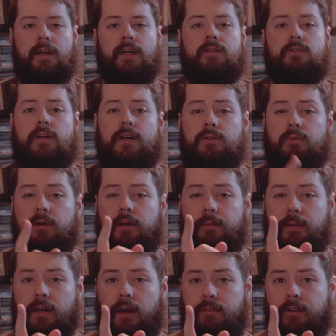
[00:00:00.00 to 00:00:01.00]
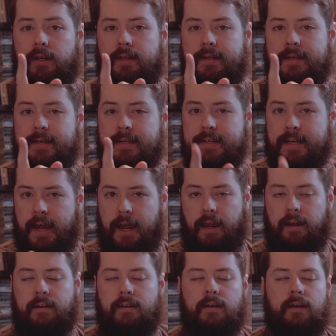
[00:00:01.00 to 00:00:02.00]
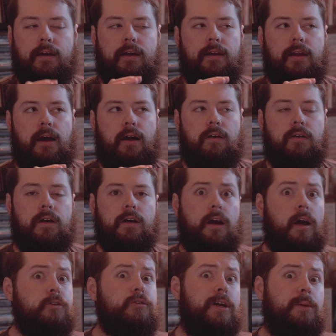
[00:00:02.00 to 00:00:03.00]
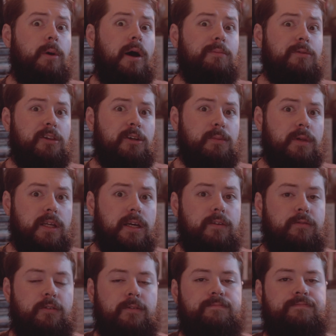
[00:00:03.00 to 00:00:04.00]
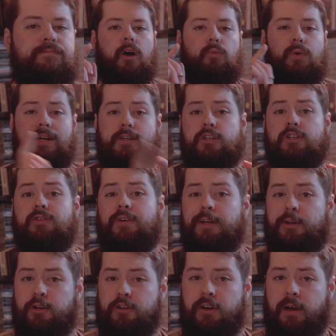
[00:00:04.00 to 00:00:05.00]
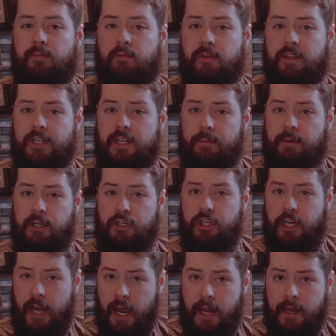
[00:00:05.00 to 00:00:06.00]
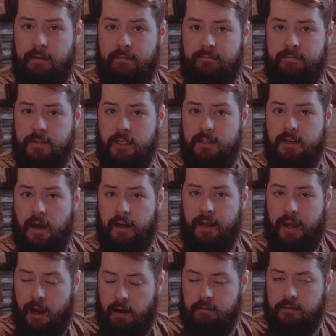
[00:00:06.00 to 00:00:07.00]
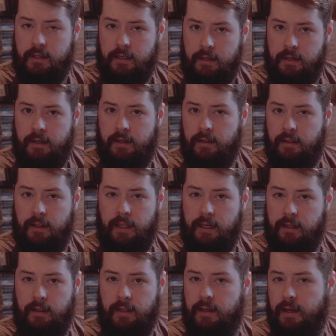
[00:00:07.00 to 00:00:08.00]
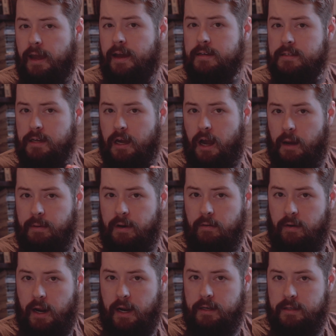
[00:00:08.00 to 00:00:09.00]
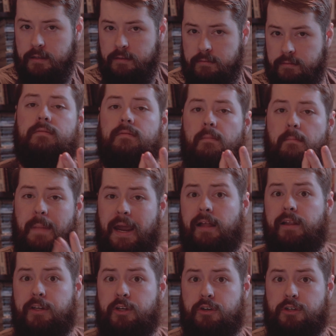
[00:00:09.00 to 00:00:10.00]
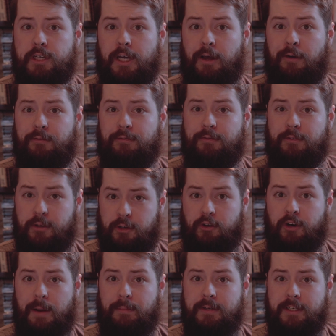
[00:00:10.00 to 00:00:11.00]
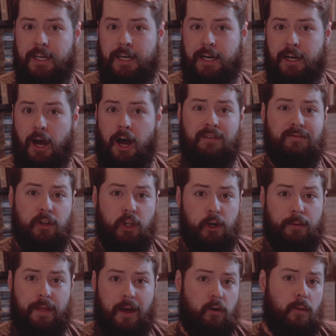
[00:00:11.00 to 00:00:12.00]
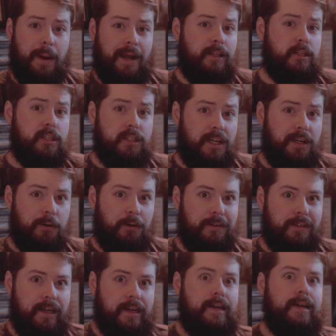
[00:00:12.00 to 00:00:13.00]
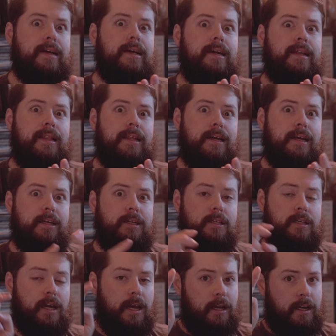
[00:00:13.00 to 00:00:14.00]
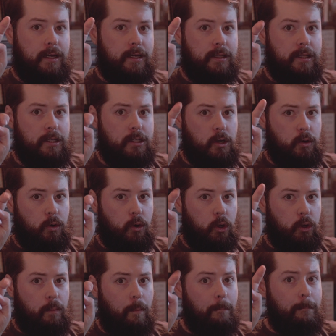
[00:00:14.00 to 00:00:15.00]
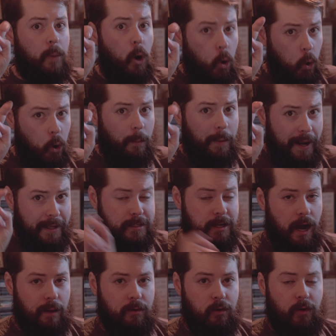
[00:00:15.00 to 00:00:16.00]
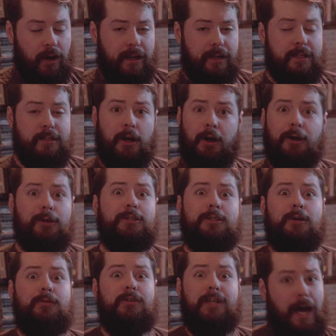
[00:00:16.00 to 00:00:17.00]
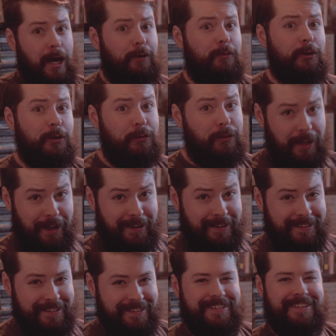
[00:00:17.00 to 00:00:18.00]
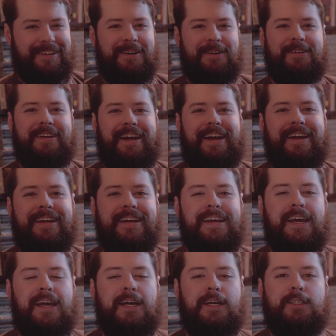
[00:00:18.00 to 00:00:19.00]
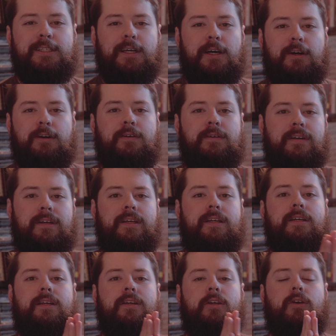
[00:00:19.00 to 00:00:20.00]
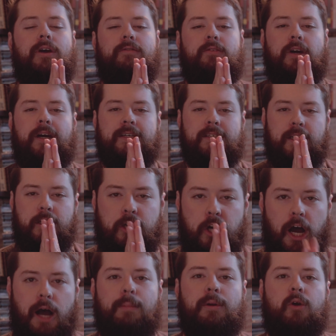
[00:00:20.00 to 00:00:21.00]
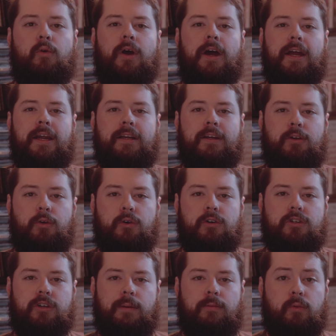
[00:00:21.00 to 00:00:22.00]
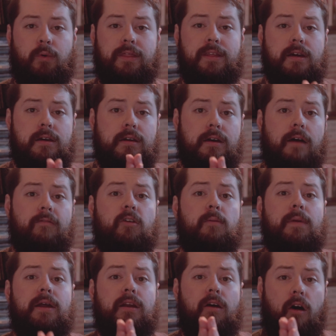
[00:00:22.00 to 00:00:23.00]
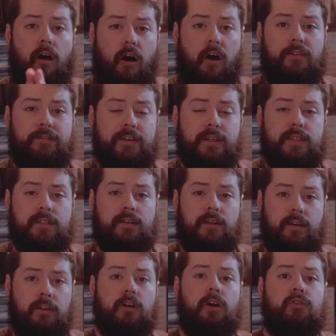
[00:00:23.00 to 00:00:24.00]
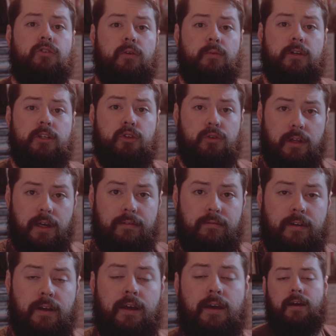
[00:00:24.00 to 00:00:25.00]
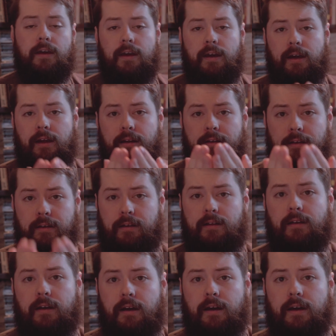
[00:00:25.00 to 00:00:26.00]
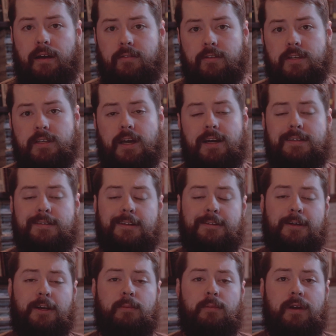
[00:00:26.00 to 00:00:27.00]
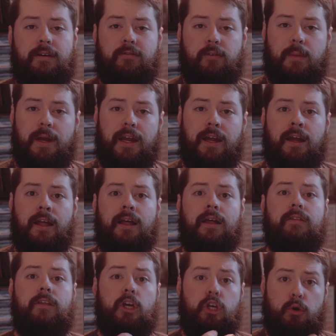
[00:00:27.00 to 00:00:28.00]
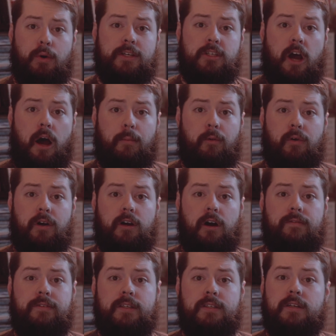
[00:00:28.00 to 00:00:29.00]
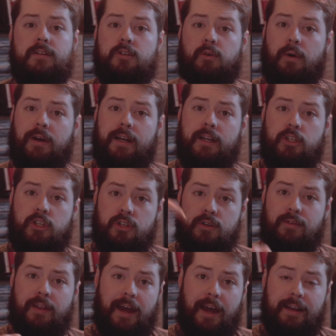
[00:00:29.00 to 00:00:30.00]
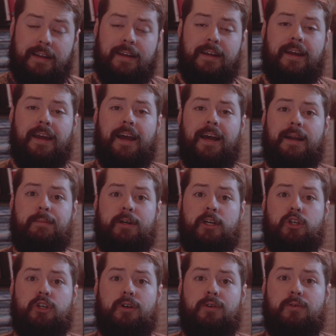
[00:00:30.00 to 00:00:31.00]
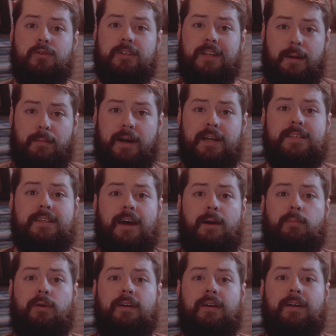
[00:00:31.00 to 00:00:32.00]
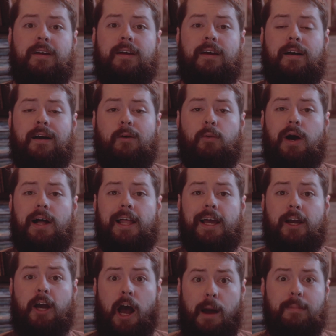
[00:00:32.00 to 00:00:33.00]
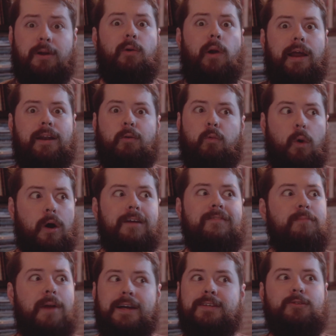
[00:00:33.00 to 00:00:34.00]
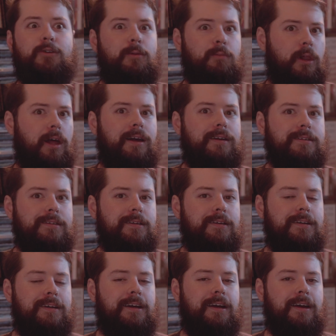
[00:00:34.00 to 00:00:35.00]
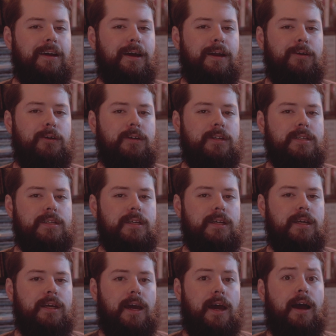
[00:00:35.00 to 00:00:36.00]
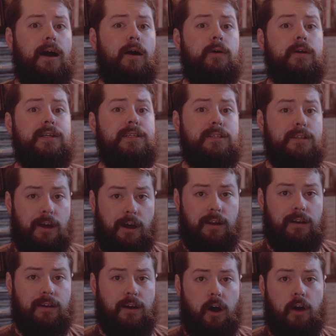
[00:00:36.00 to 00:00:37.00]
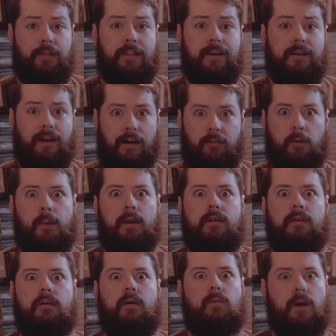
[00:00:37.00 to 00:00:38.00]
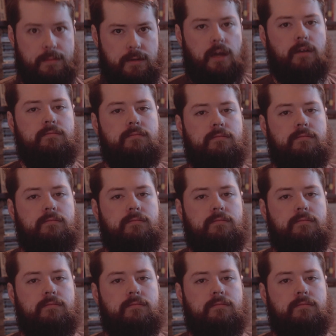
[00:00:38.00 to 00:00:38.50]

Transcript: And so that's what we're going to be covering today. Now, contrary to popular belief, registering your script with the WGA does not count legally as copyright. Mailing yourself the script in an envelope that remains sealed, the so-called poor man's copyright, is also not a real thing. Okay? So you have to actually copyright your script with the government office in the country in which you live. And in this case, that's going to be, for me, the US Copyright Office. So we're going to do that, and I'm going to show you step by step while I copyright one of my screenplays. You can see how it is done on the government website.